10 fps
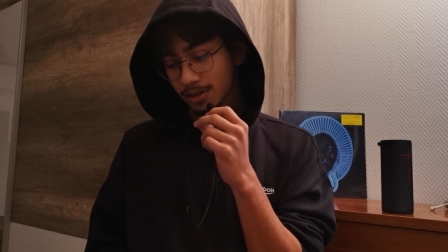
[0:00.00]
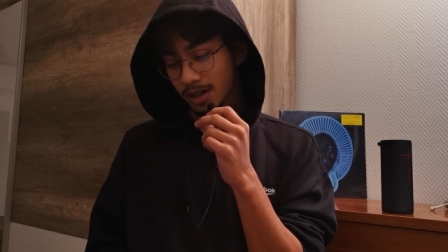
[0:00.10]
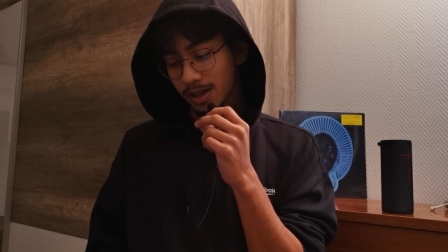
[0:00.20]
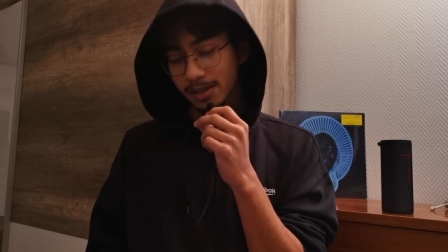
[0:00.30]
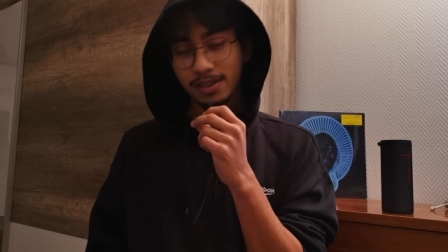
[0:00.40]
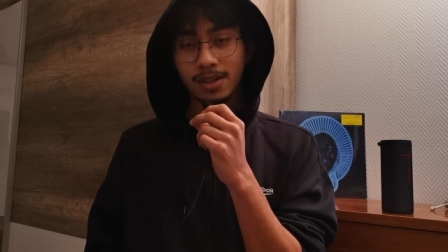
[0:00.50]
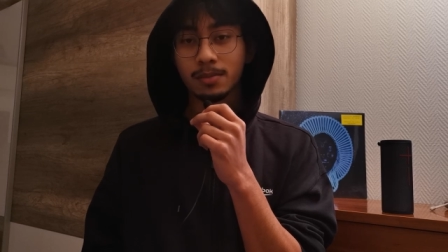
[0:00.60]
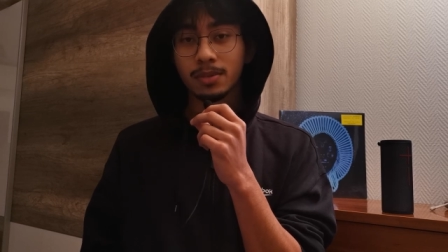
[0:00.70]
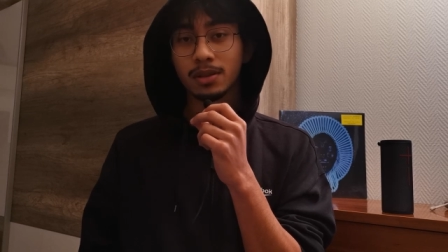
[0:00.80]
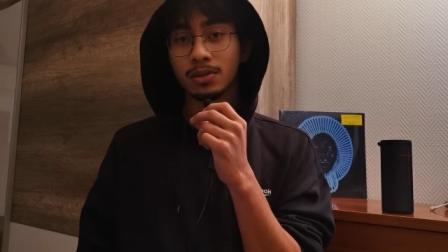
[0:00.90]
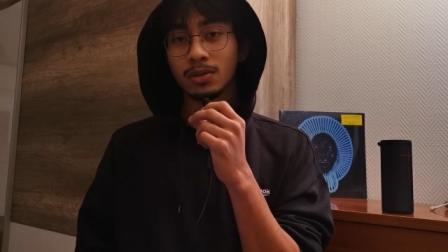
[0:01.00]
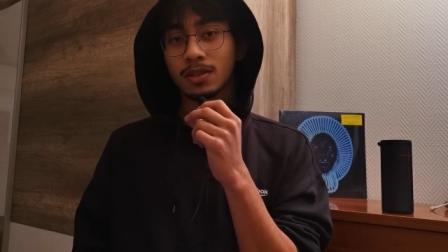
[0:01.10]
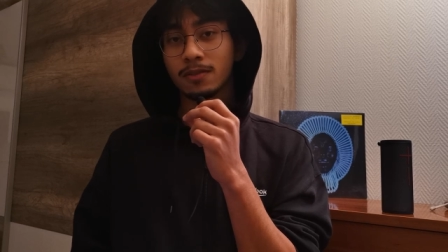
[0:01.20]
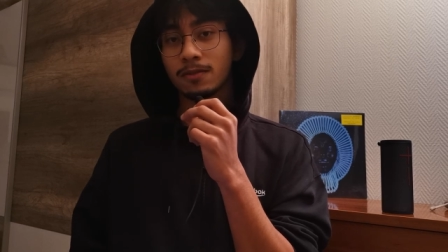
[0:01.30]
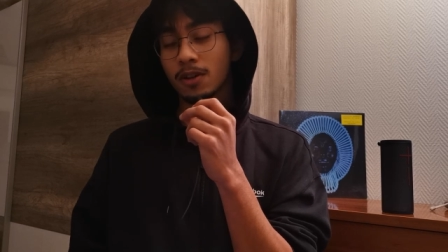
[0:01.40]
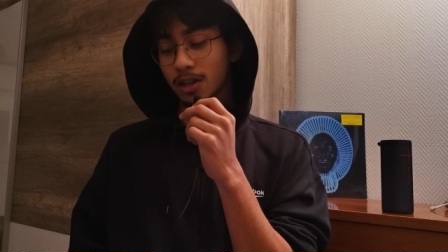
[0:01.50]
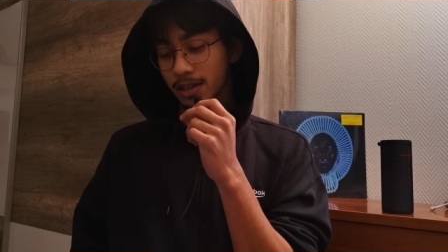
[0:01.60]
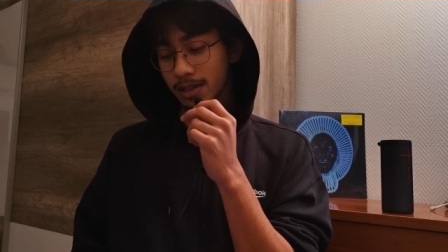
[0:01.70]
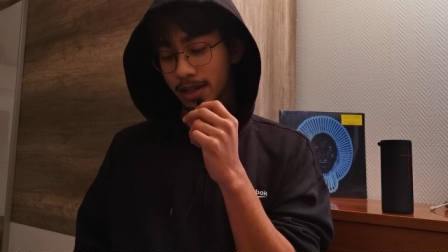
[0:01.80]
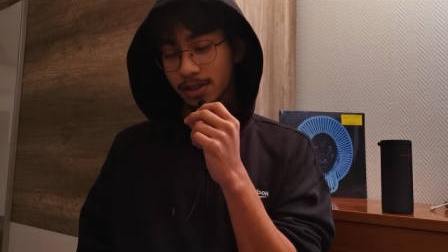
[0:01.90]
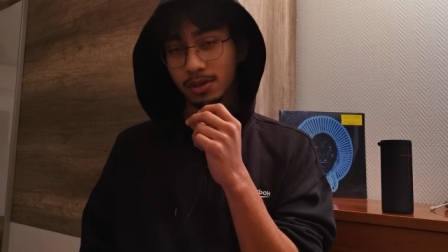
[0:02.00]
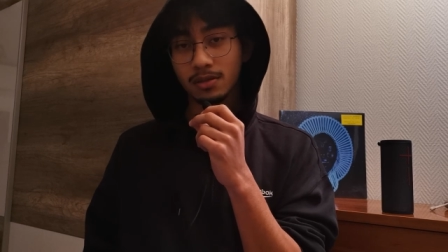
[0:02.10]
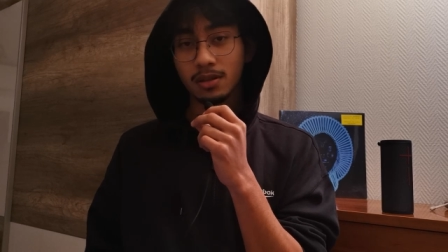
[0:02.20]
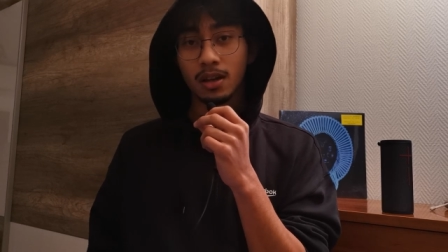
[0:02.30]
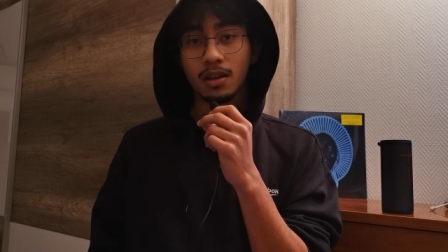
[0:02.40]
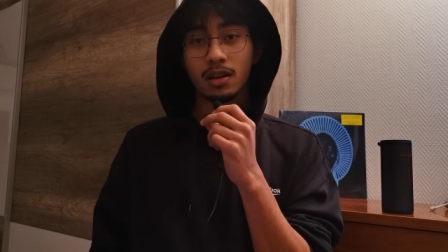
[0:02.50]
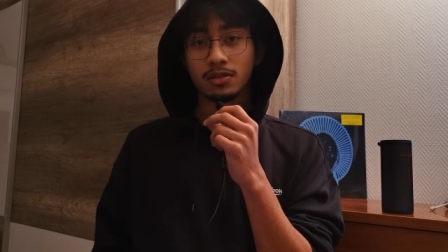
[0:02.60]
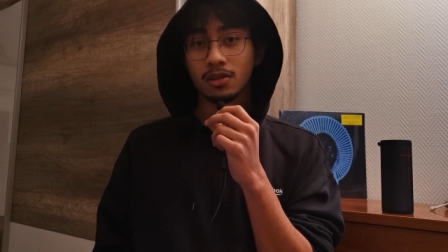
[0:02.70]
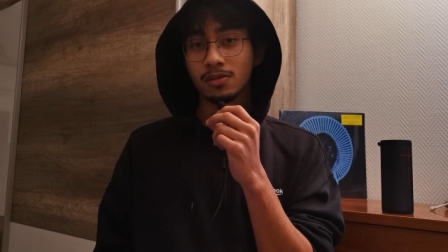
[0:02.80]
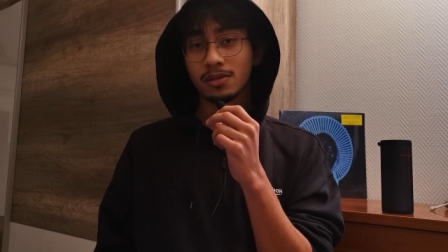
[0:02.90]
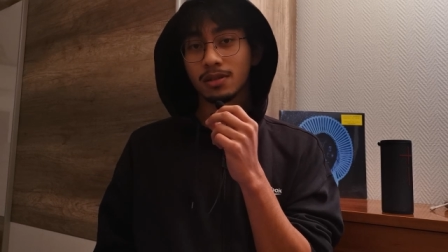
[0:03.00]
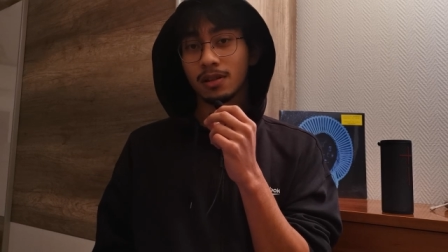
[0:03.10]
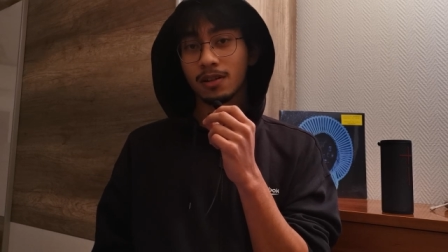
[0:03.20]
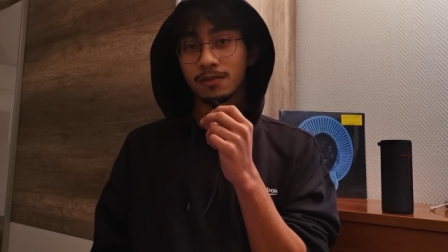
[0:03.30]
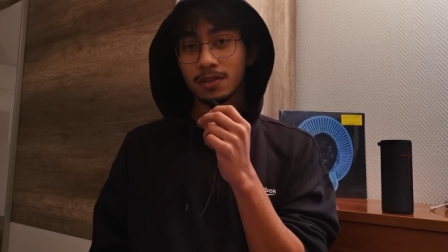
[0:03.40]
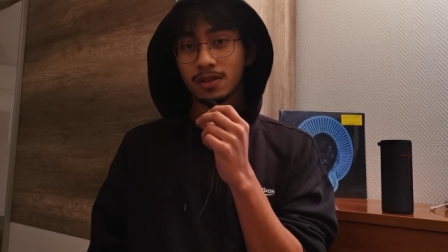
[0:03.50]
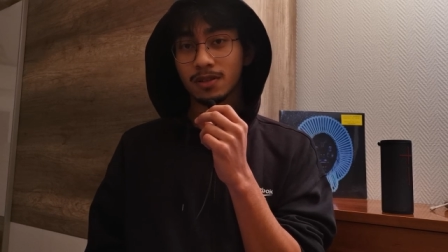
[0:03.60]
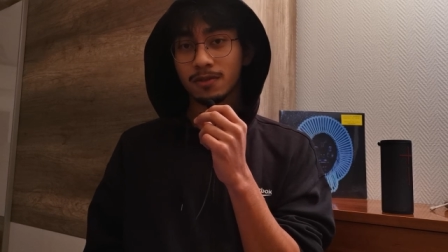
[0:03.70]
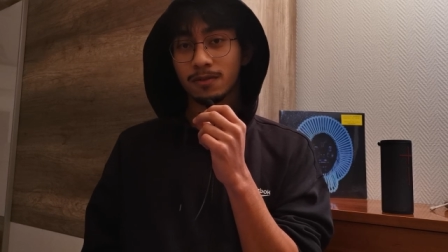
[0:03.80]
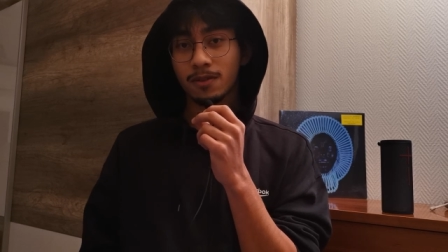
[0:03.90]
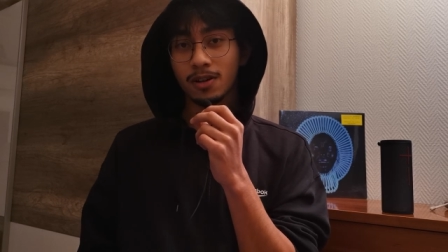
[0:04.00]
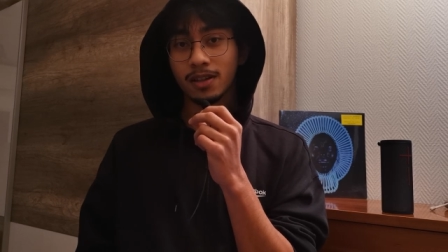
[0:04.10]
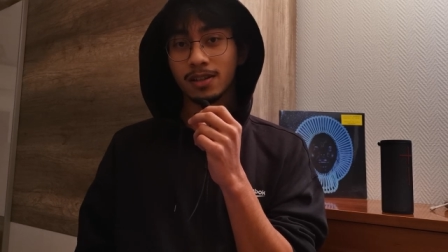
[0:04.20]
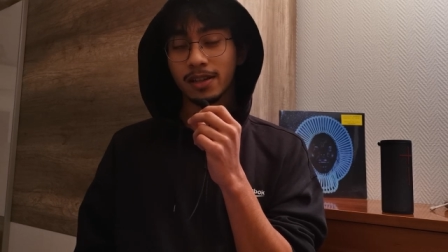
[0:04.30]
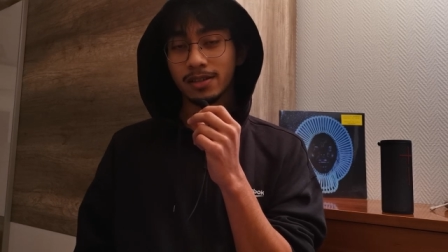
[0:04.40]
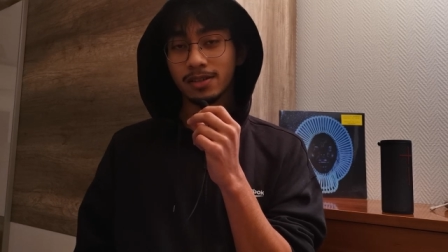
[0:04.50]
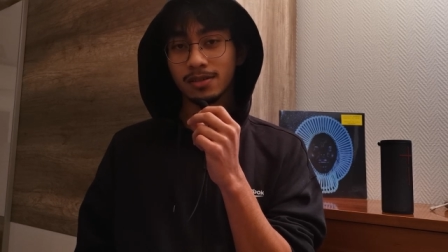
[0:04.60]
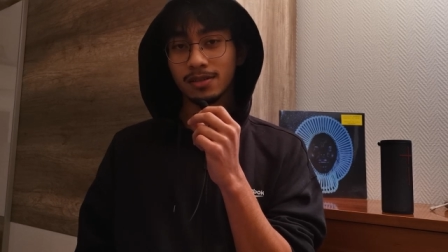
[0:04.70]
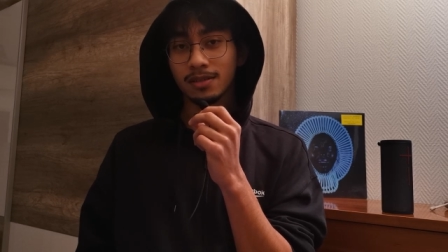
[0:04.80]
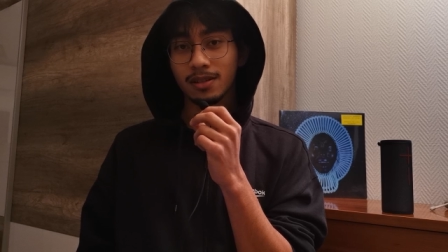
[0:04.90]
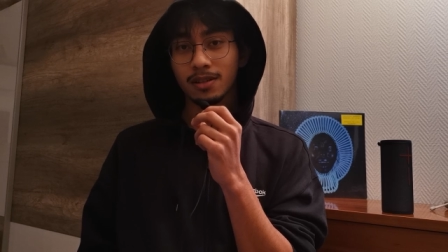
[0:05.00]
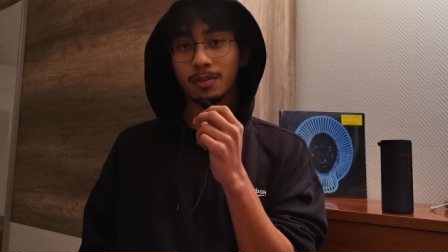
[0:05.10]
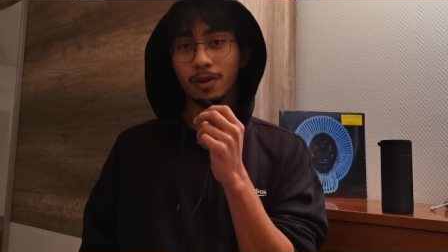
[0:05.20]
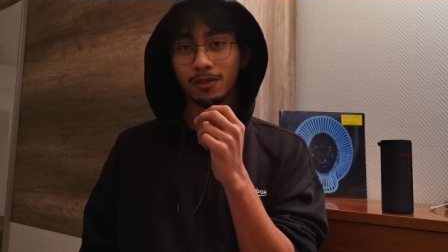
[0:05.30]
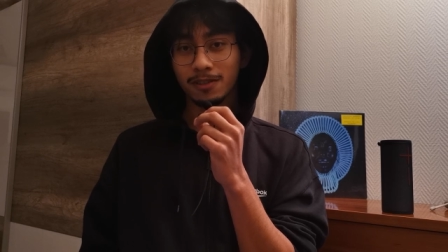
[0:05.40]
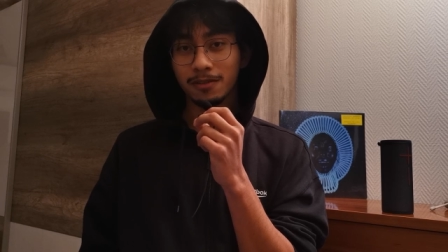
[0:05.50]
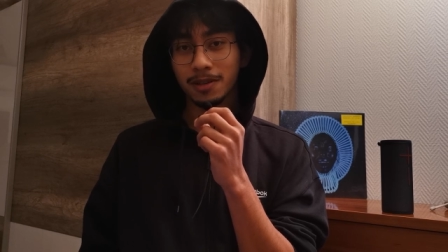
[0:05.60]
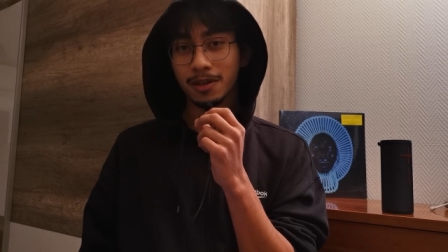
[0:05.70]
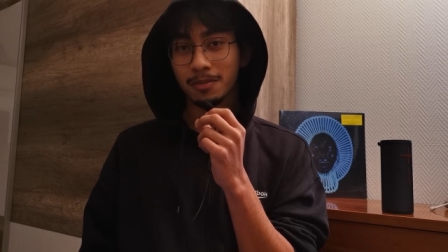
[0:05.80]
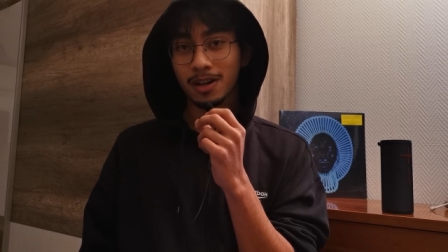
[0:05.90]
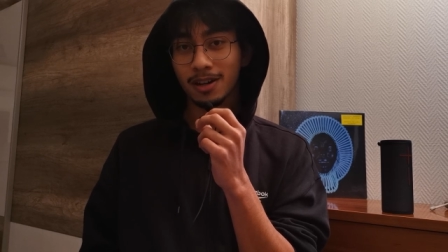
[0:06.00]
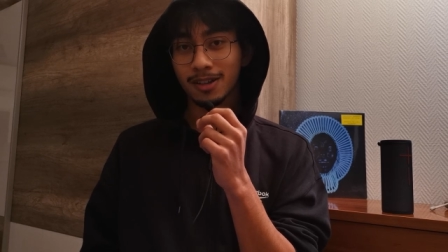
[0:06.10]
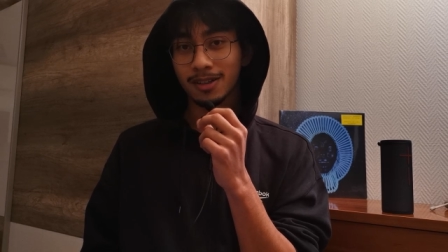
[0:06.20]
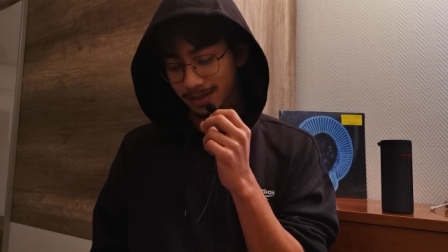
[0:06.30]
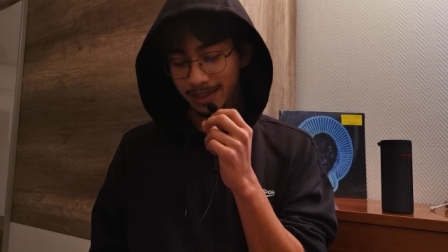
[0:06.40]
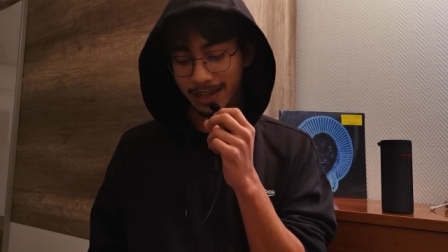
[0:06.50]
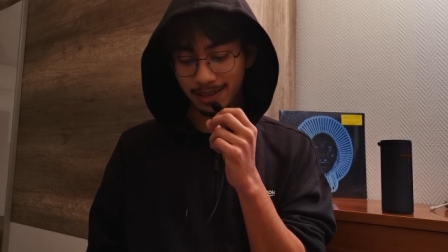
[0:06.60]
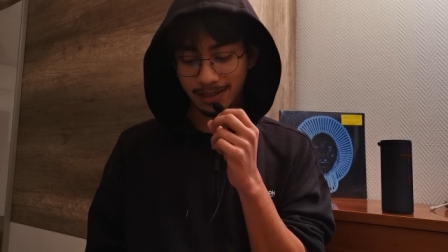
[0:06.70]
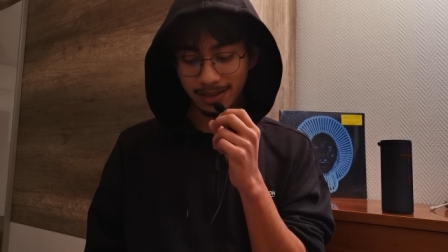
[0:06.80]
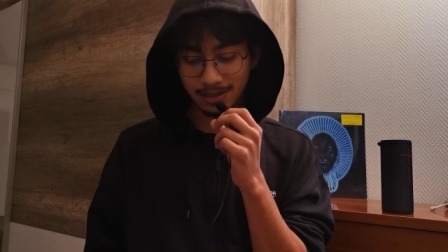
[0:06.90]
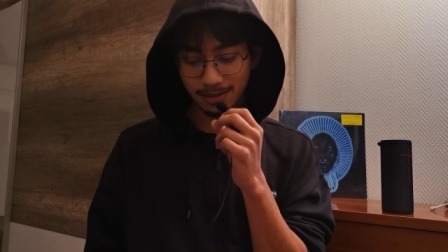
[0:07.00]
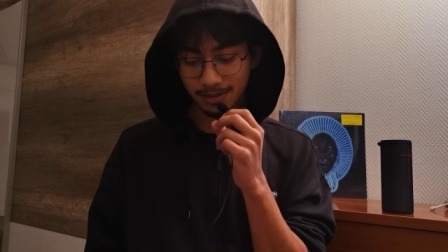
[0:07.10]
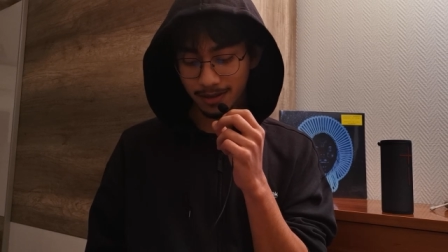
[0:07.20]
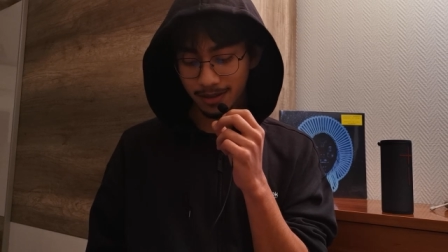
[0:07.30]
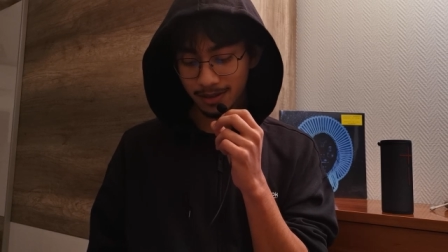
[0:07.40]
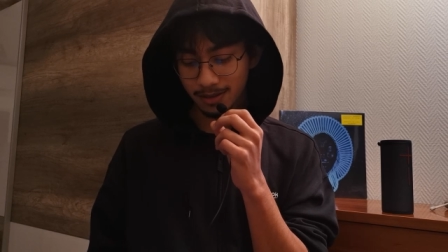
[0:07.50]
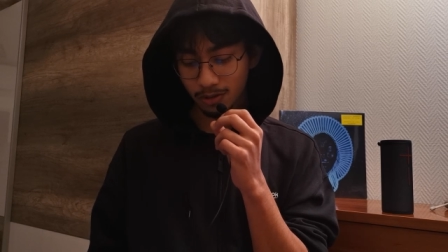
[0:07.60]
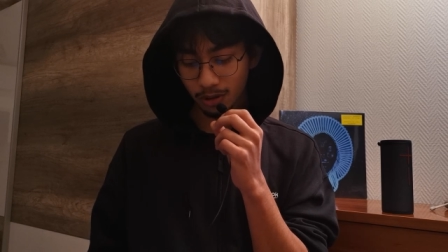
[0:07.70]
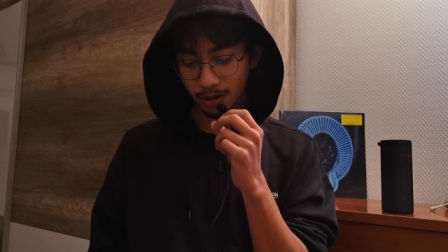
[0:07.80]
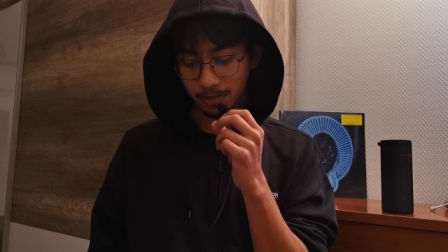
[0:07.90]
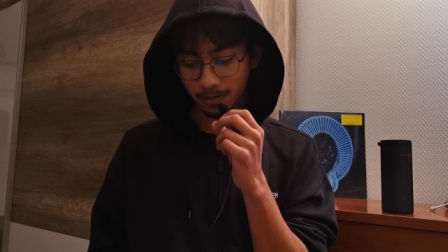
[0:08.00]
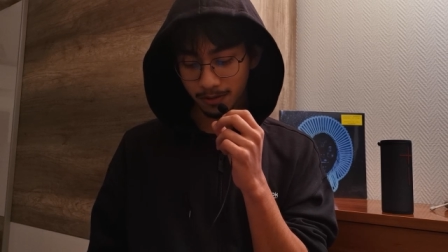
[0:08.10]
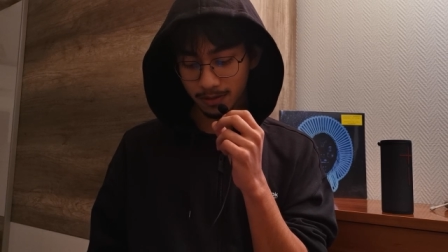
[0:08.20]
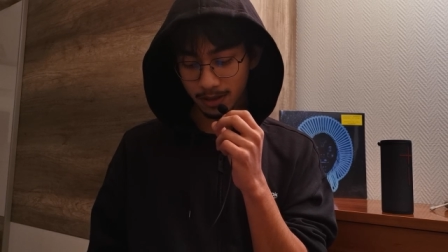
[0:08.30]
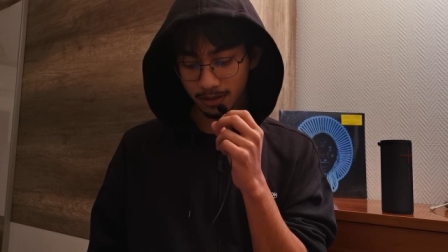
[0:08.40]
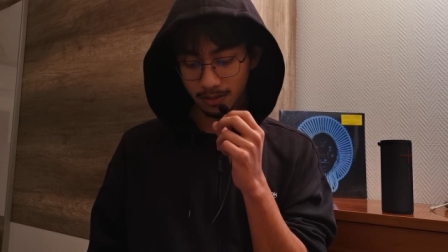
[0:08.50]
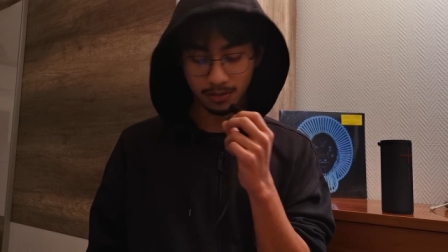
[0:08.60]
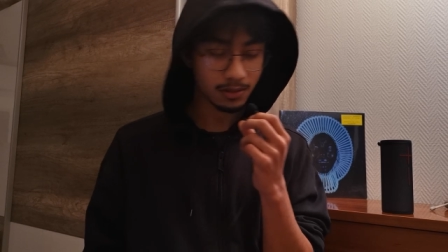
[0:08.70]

Childish Gambino is a fucking legend. Donald Glover is a fucking legend. Both of them are. Again, listen to this drop of like.